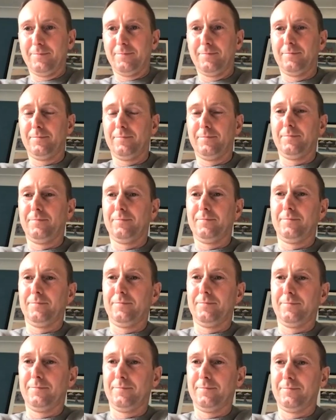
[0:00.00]

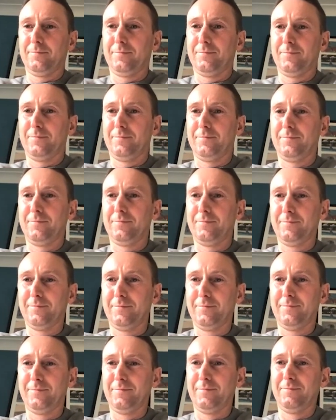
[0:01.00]

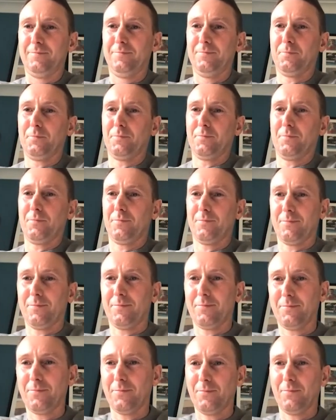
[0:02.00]

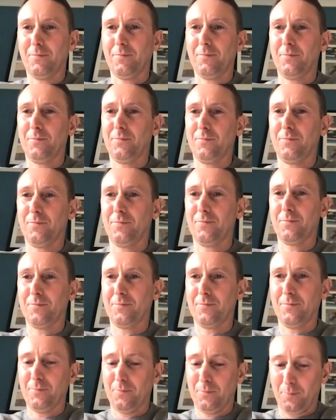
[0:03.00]

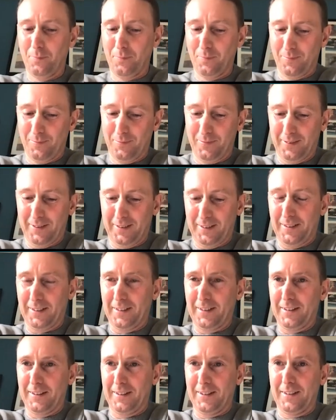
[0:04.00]

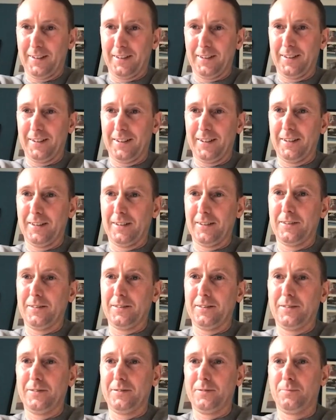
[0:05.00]

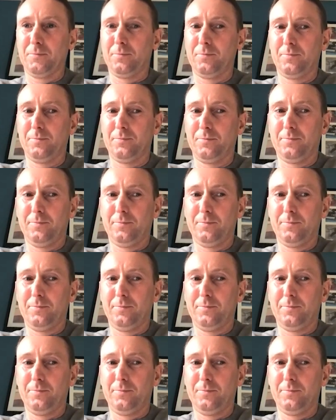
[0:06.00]
[no speech]